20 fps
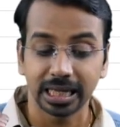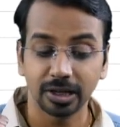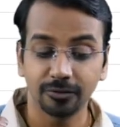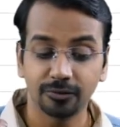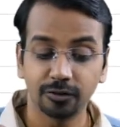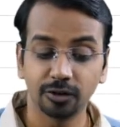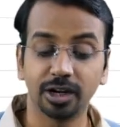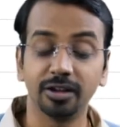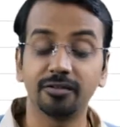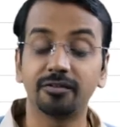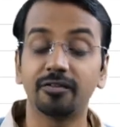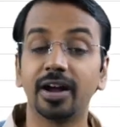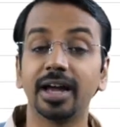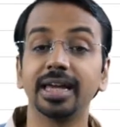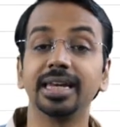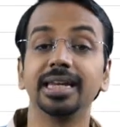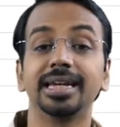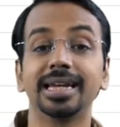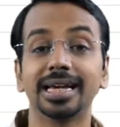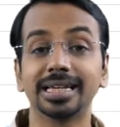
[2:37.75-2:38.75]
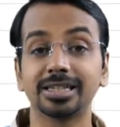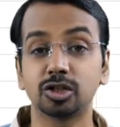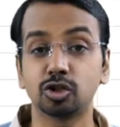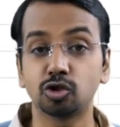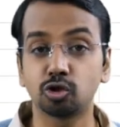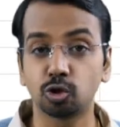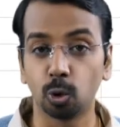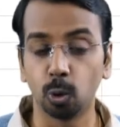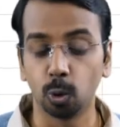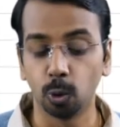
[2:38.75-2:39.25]
If you define it as
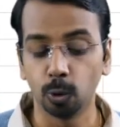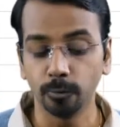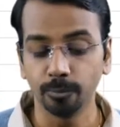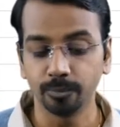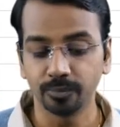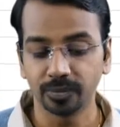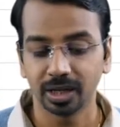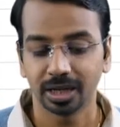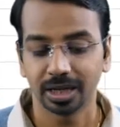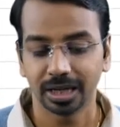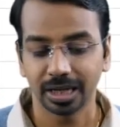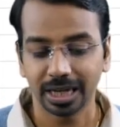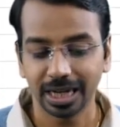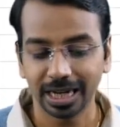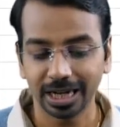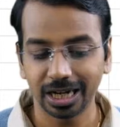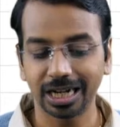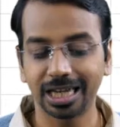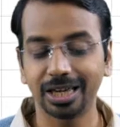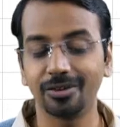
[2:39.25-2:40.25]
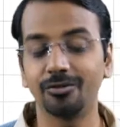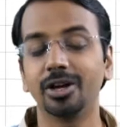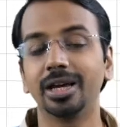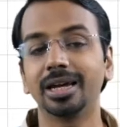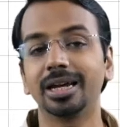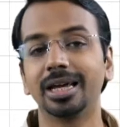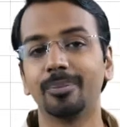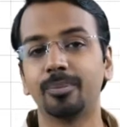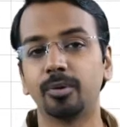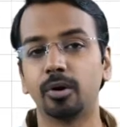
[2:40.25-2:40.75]
true, it will give you
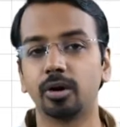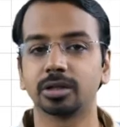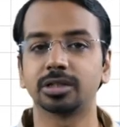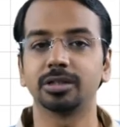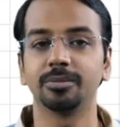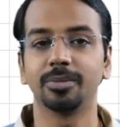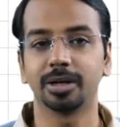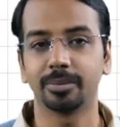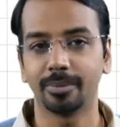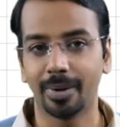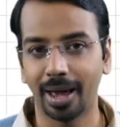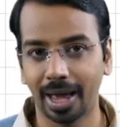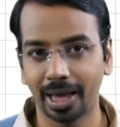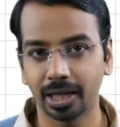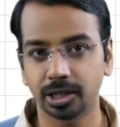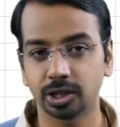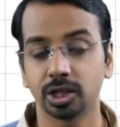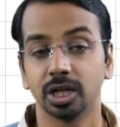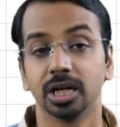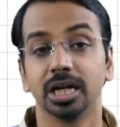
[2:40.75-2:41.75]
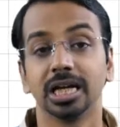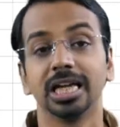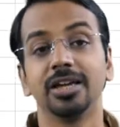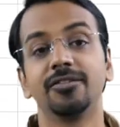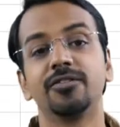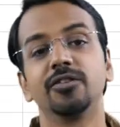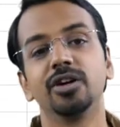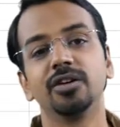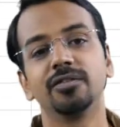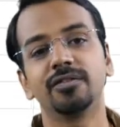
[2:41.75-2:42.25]
an approximate match.
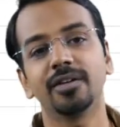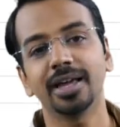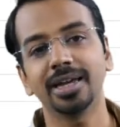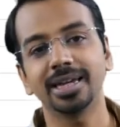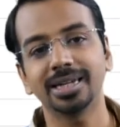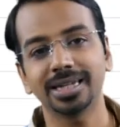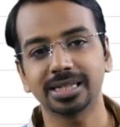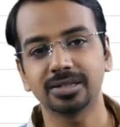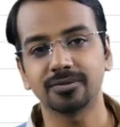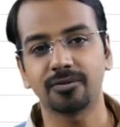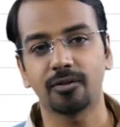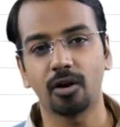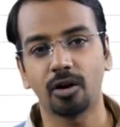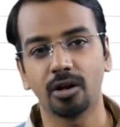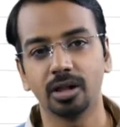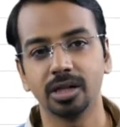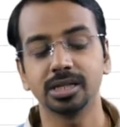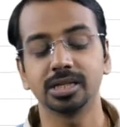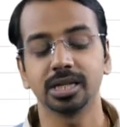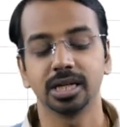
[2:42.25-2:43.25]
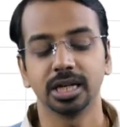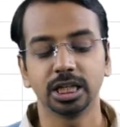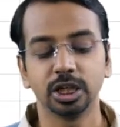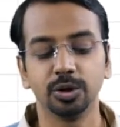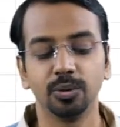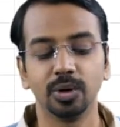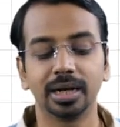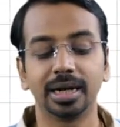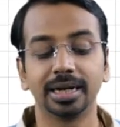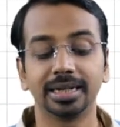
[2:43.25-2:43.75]
If you define it as false,
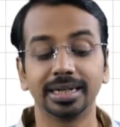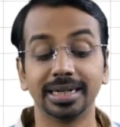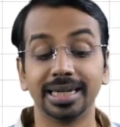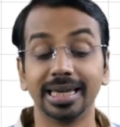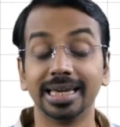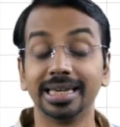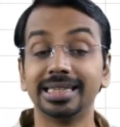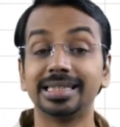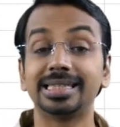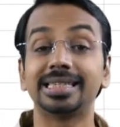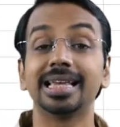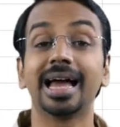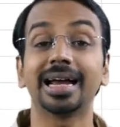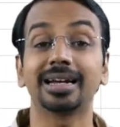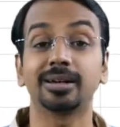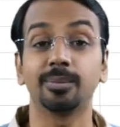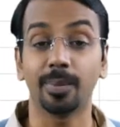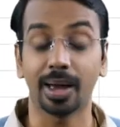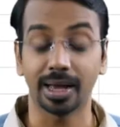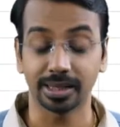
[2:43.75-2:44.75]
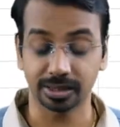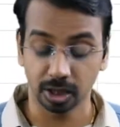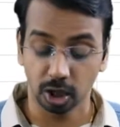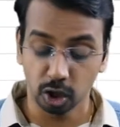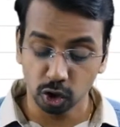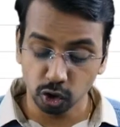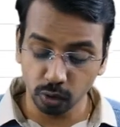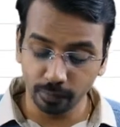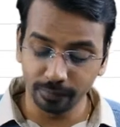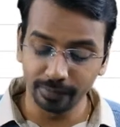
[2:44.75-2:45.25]
you will get an exact match.
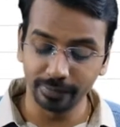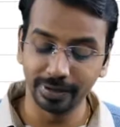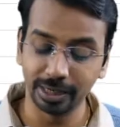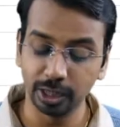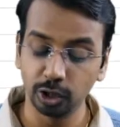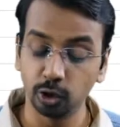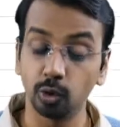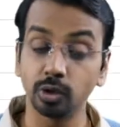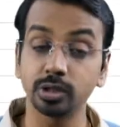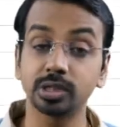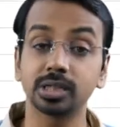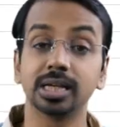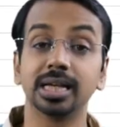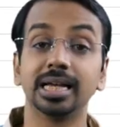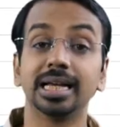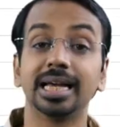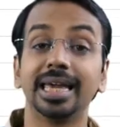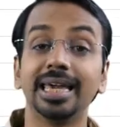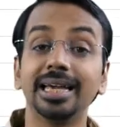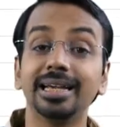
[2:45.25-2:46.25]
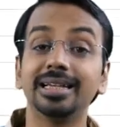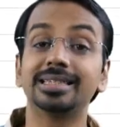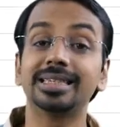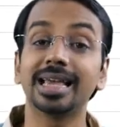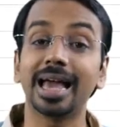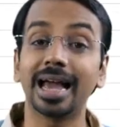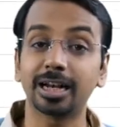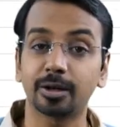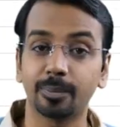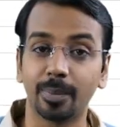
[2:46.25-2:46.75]
So we will use
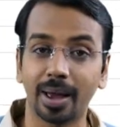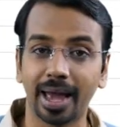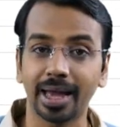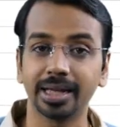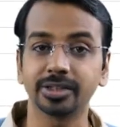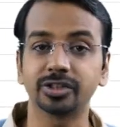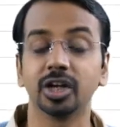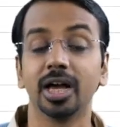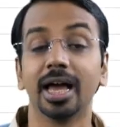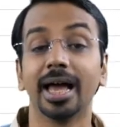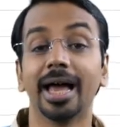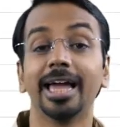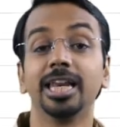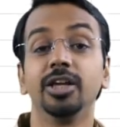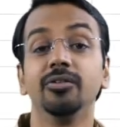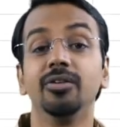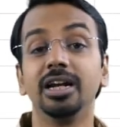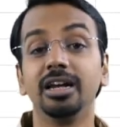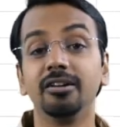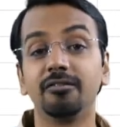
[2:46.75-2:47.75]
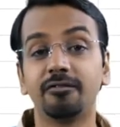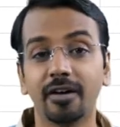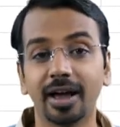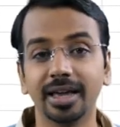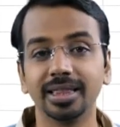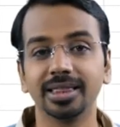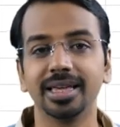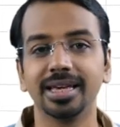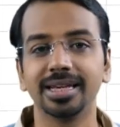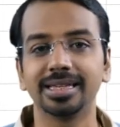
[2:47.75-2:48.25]
exact match, and you will
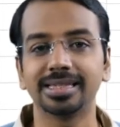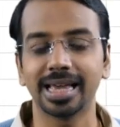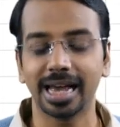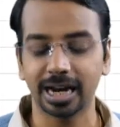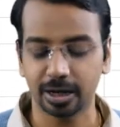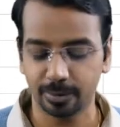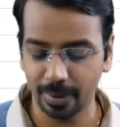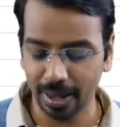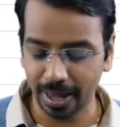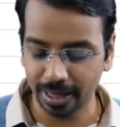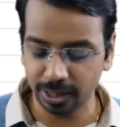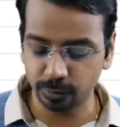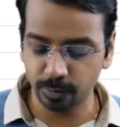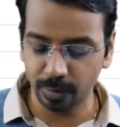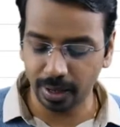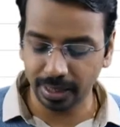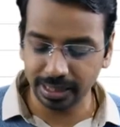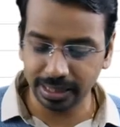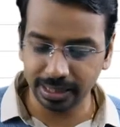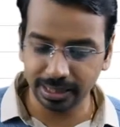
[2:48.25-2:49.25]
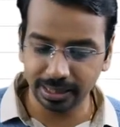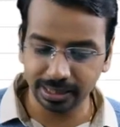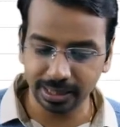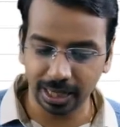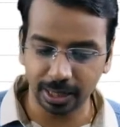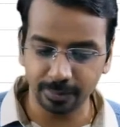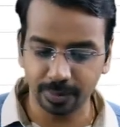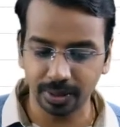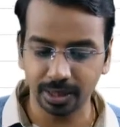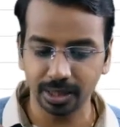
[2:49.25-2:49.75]
define the exact match by
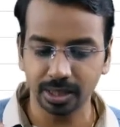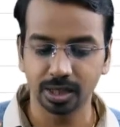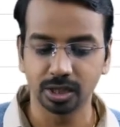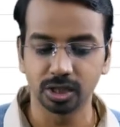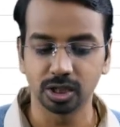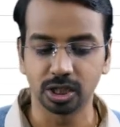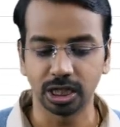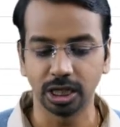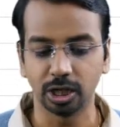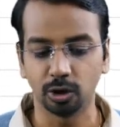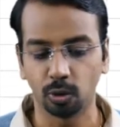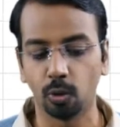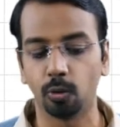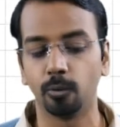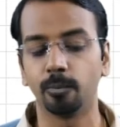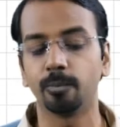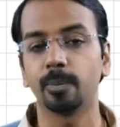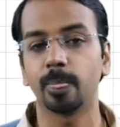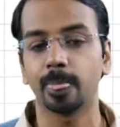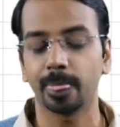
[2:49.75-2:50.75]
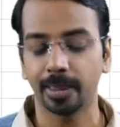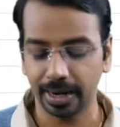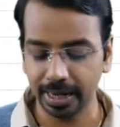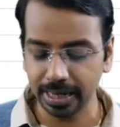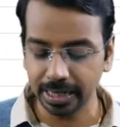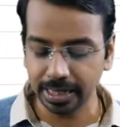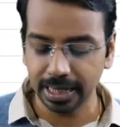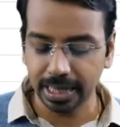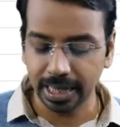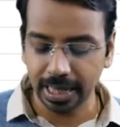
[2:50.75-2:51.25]
typing 0,
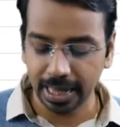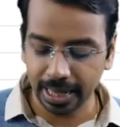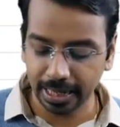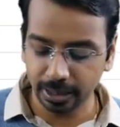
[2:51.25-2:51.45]
right?